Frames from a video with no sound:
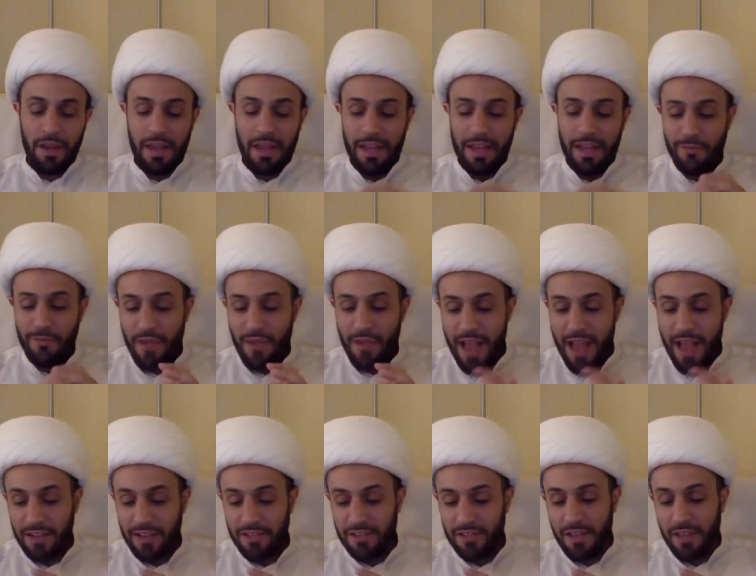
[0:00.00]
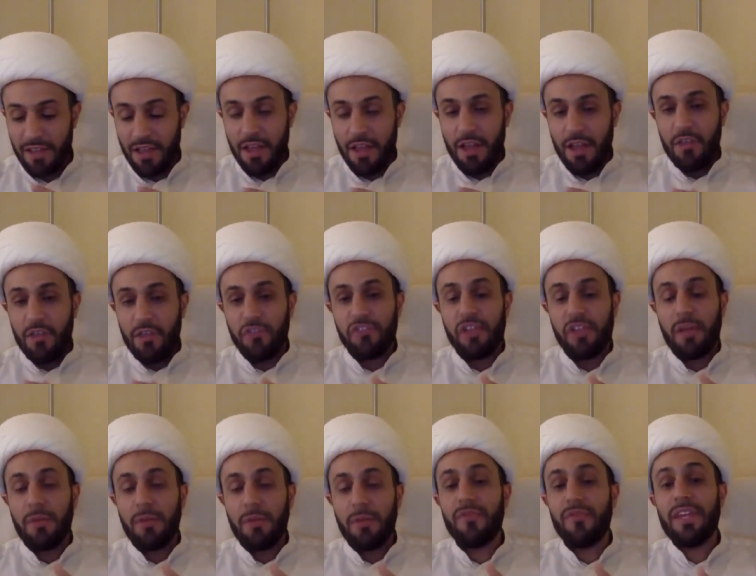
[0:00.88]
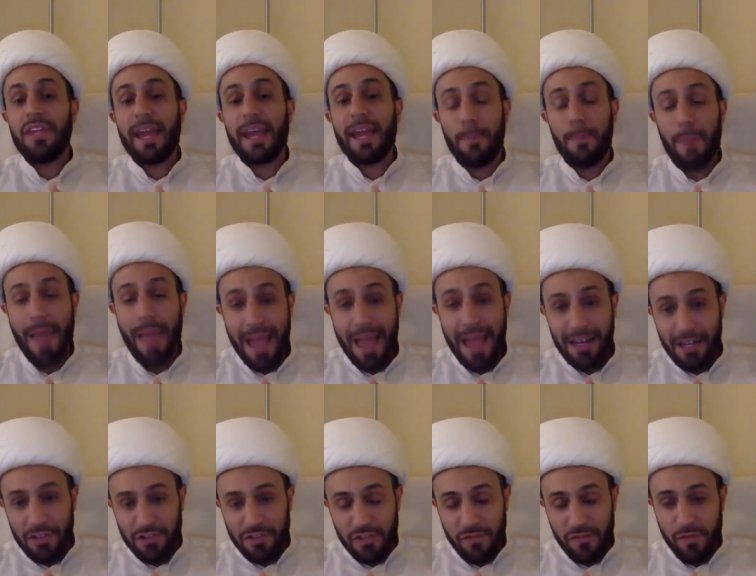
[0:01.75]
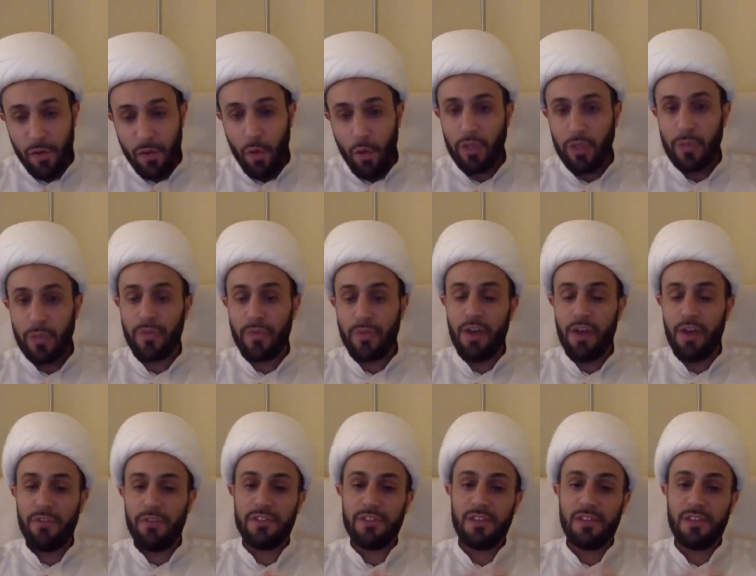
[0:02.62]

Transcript: In fact, some of the companions of the Holy Prophet,